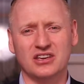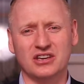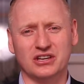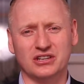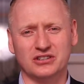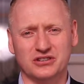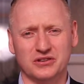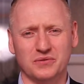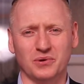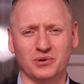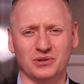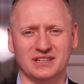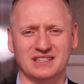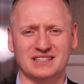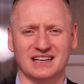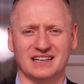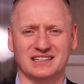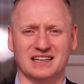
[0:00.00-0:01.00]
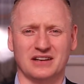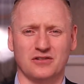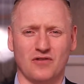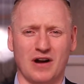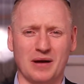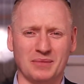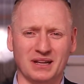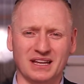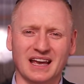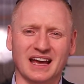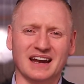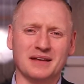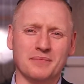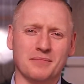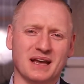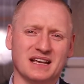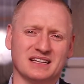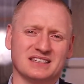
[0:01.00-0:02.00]
You can do all these things in Grammarly,
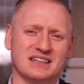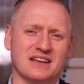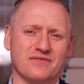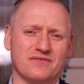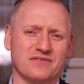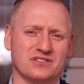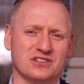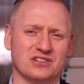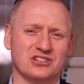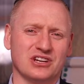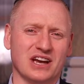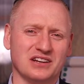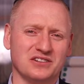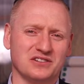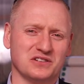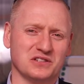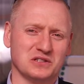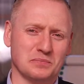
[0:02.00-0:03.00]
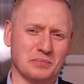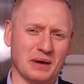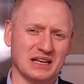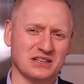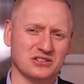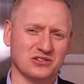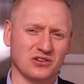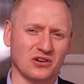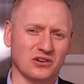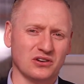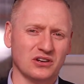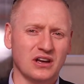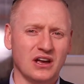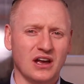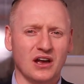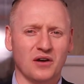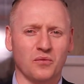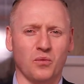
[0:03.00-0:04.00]
and it makes different suggestions based on
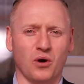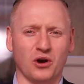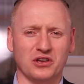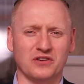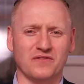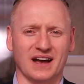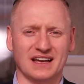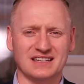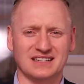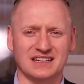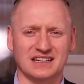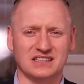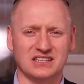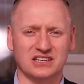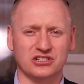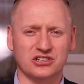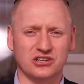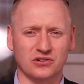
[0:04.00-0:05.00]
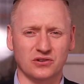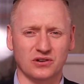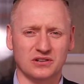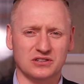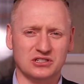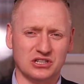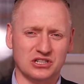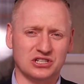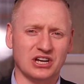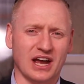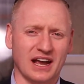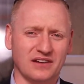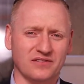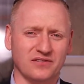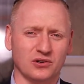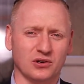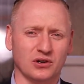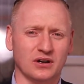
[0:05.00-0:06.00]
what you've asked it to
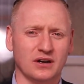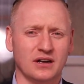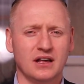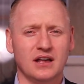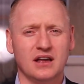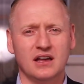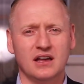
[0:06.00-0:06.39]
check for.